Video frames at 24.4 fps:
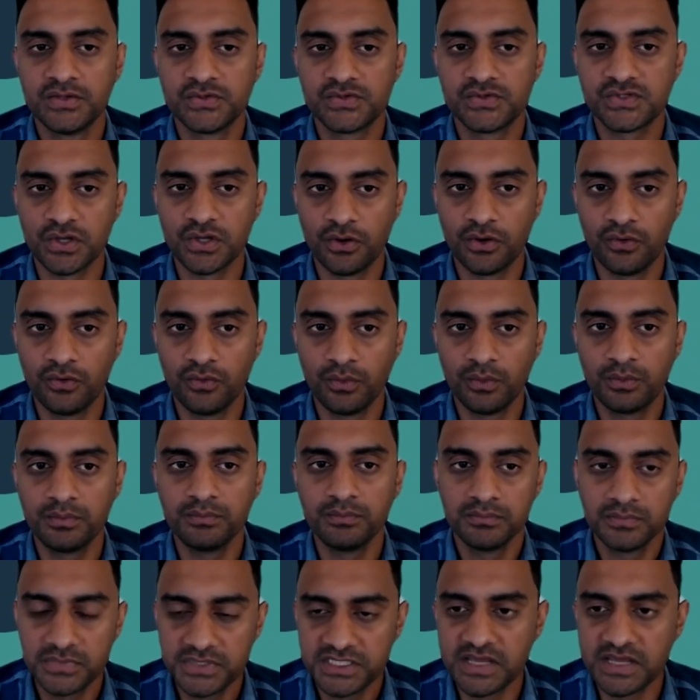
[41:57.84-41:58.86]
So
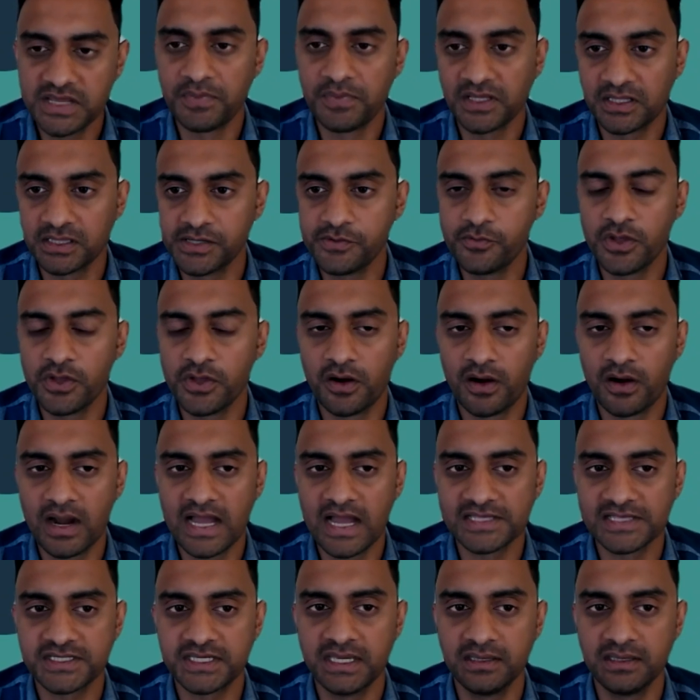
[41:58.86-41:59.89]
typically we are
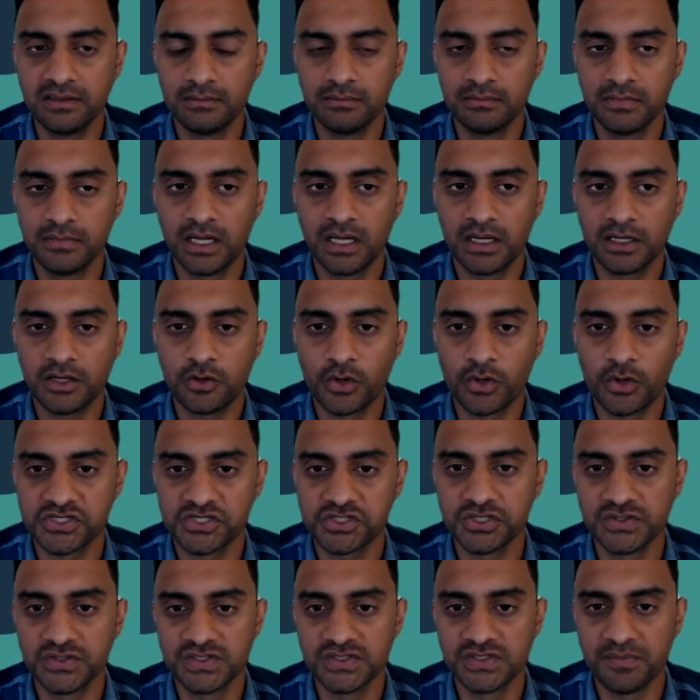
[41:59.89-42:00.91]
asking uh,
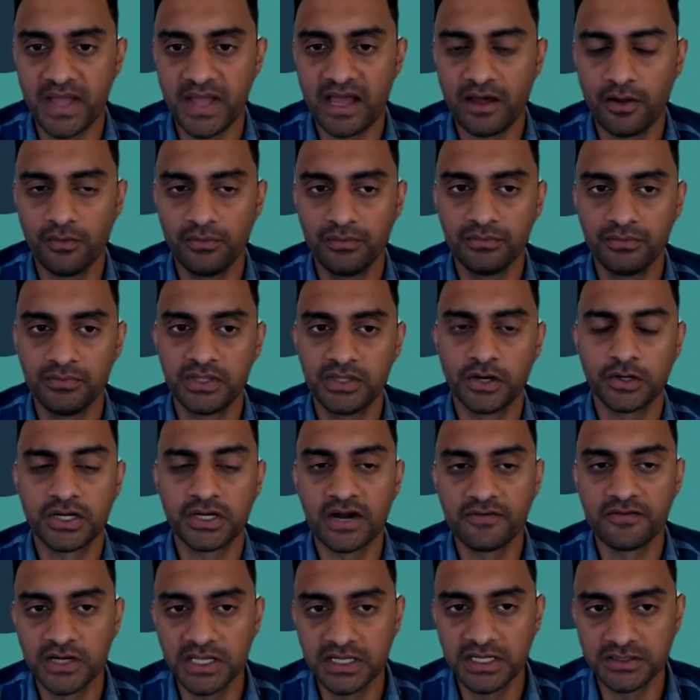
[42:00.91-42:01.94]
questions about their
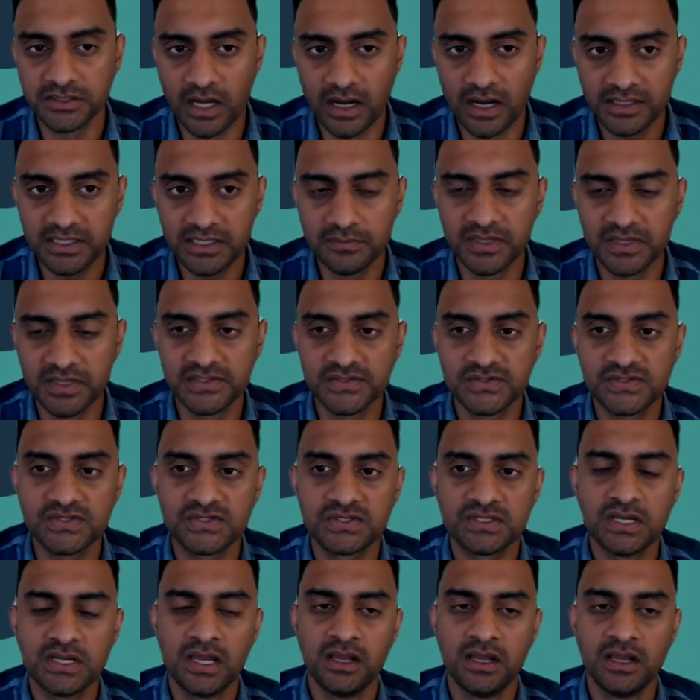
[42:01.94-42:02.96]
governing
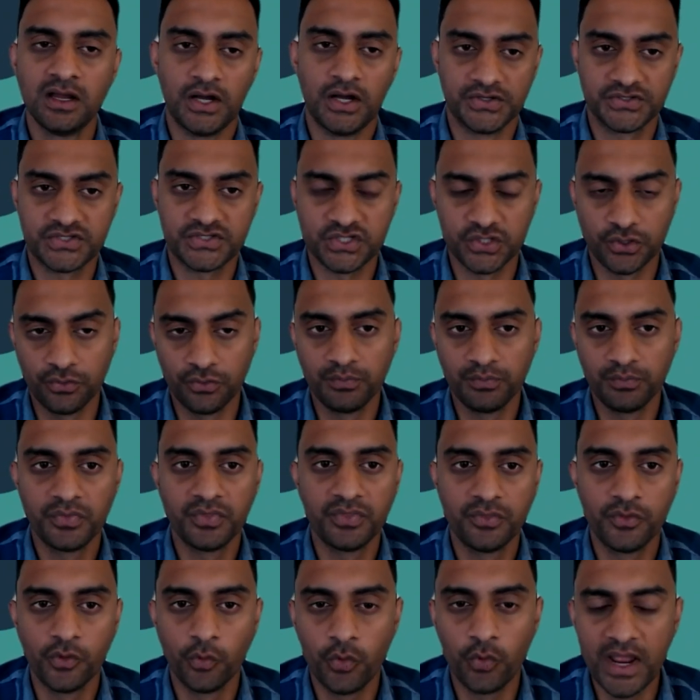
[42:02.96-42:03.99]
documents, also
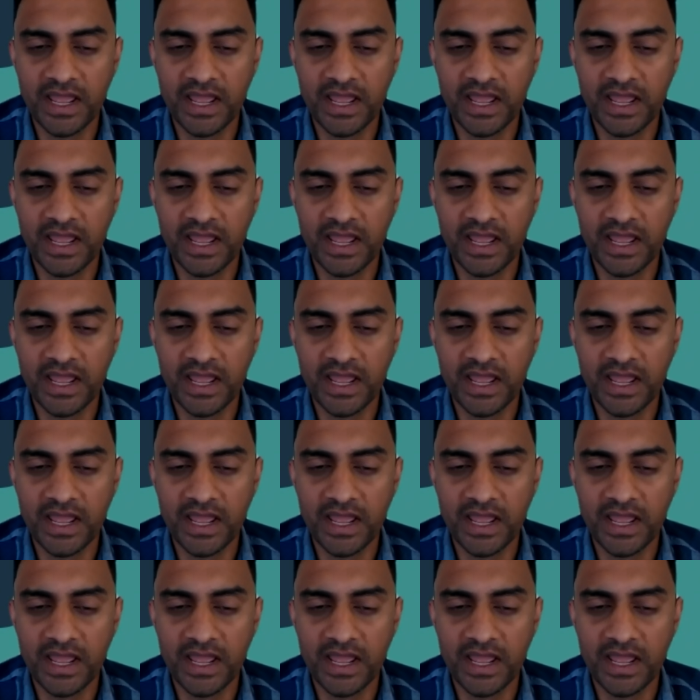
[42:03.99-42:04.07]
the